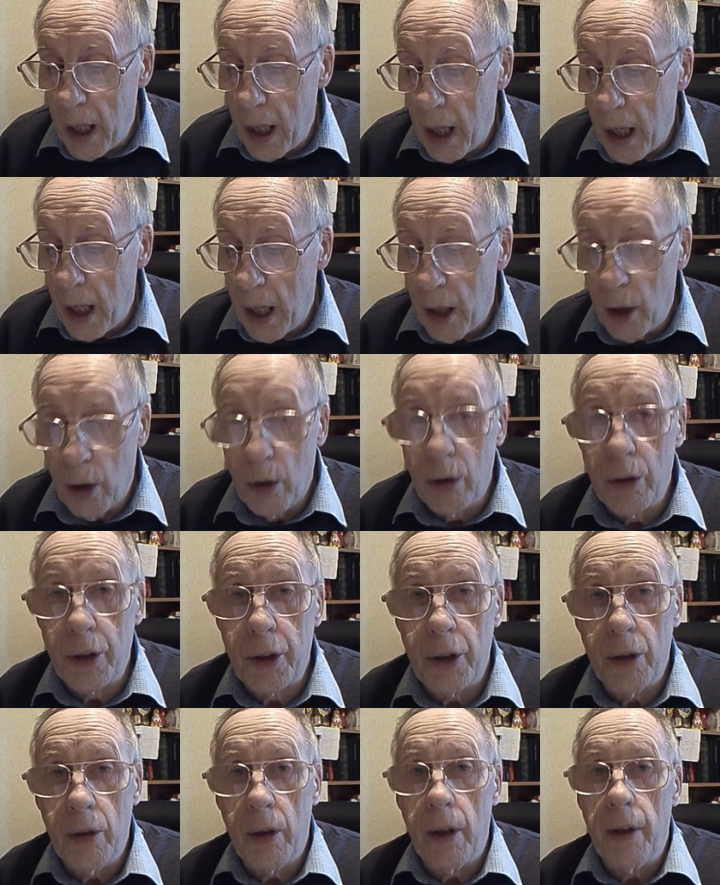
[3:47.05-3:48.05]
I
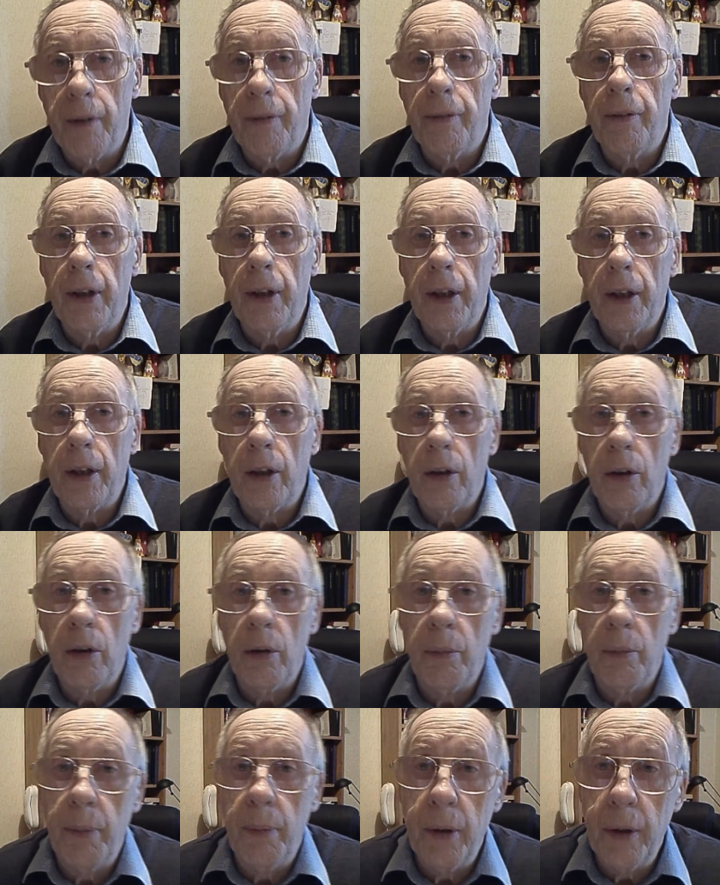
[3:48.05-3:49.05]
also had a friend
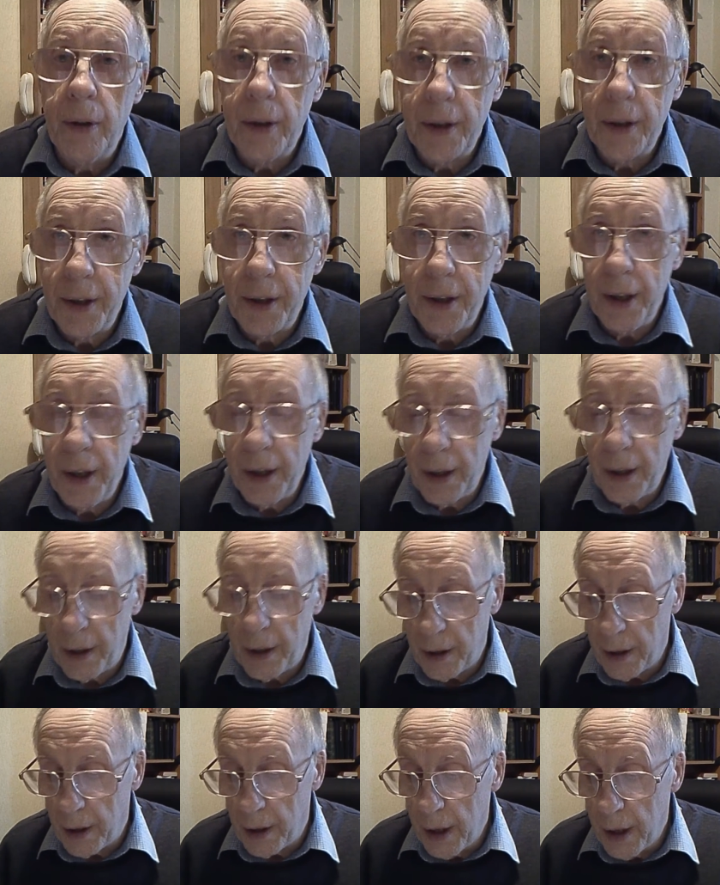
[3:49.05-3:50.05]
called Bernard
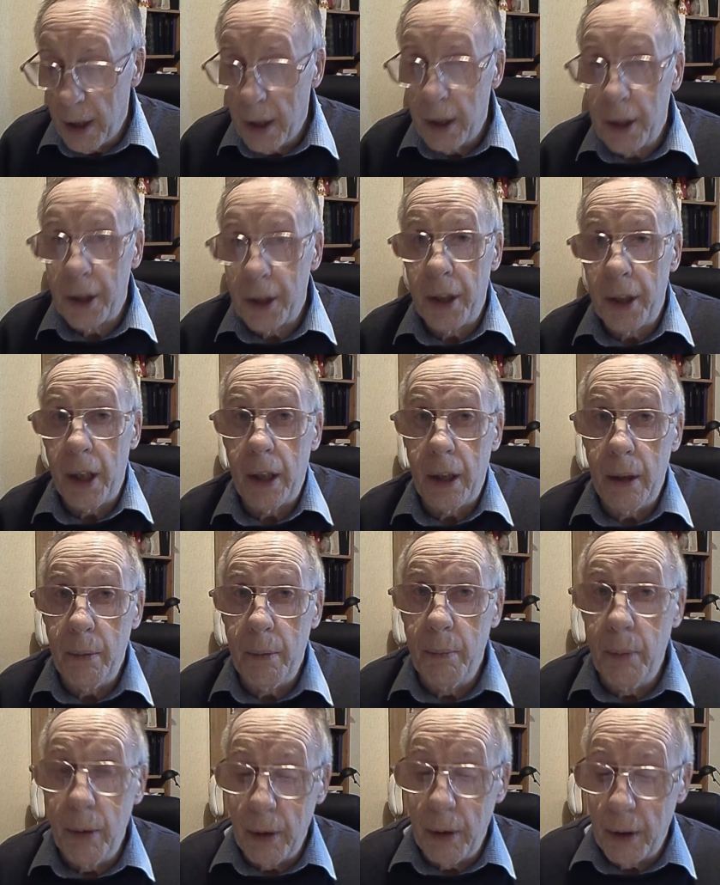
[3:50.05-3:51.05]
Tinker. Sadly
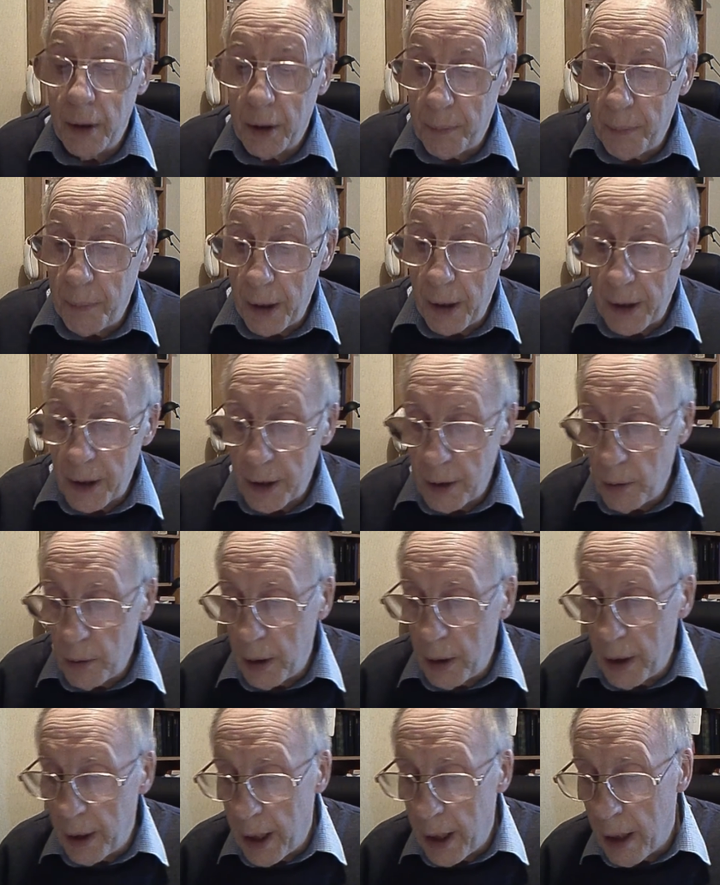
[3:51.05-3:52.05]
Bernard's passed
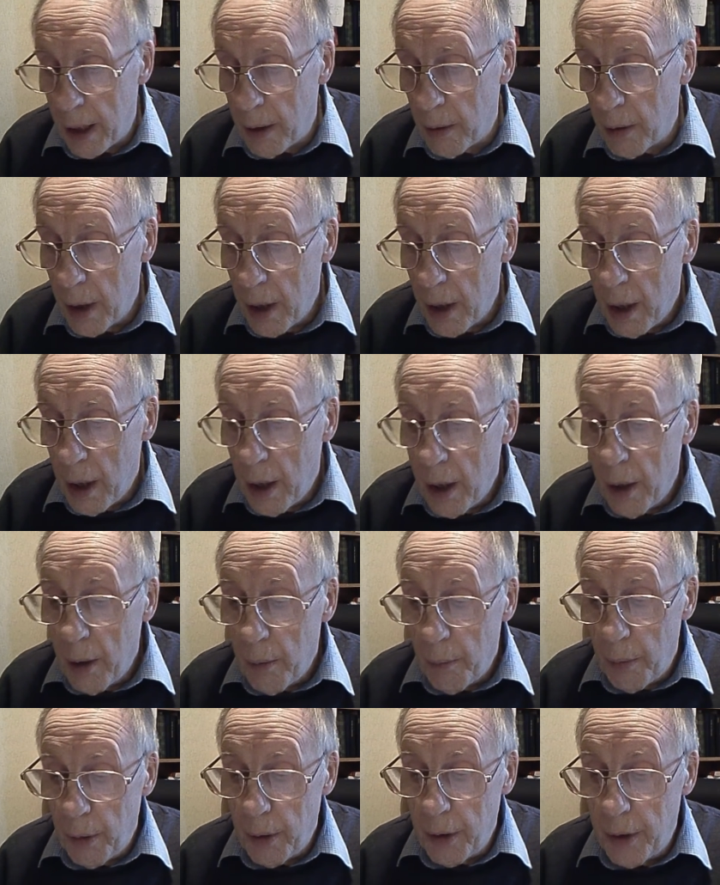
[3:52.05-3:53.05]
away now,
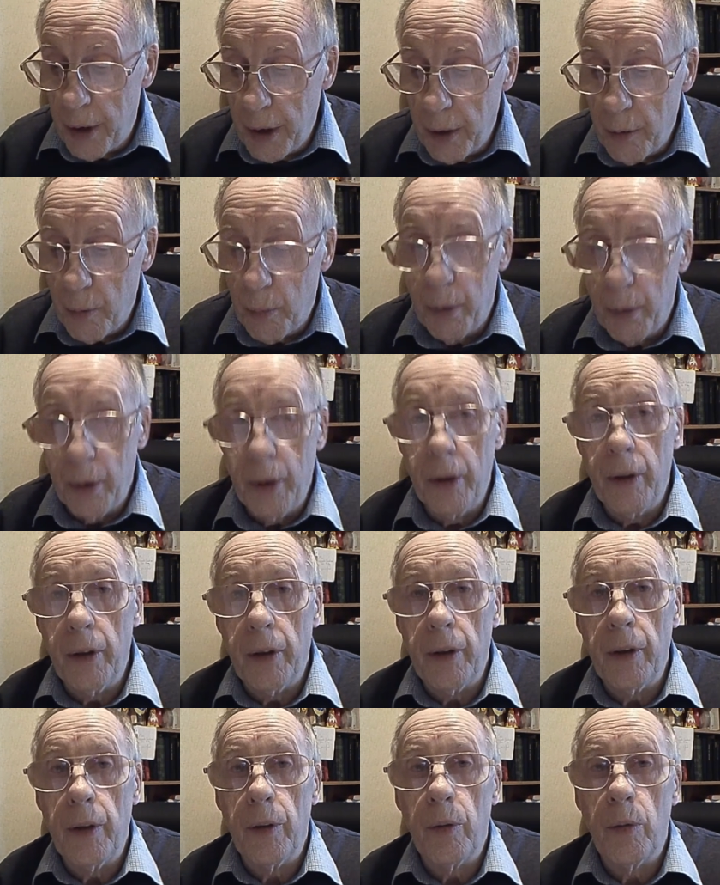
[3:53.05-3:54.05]
but
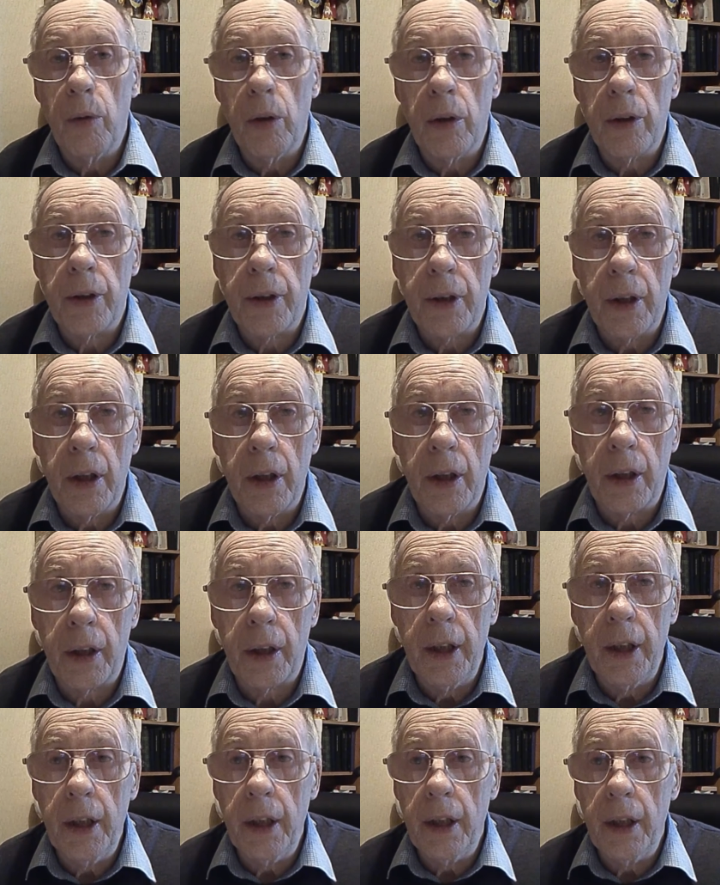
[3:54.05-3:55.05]
Bernard was a
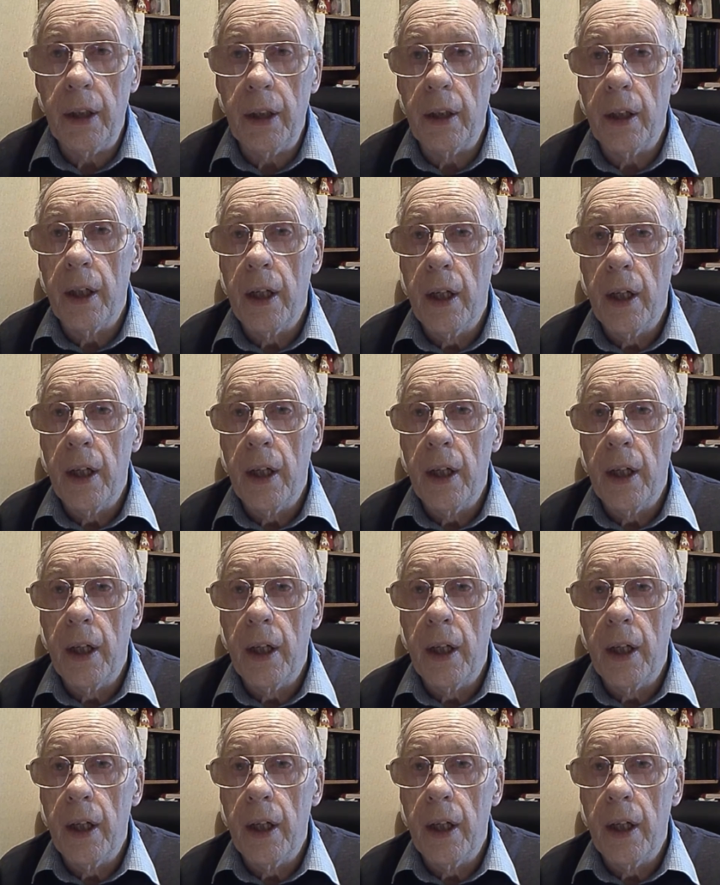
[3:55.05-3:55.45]
keen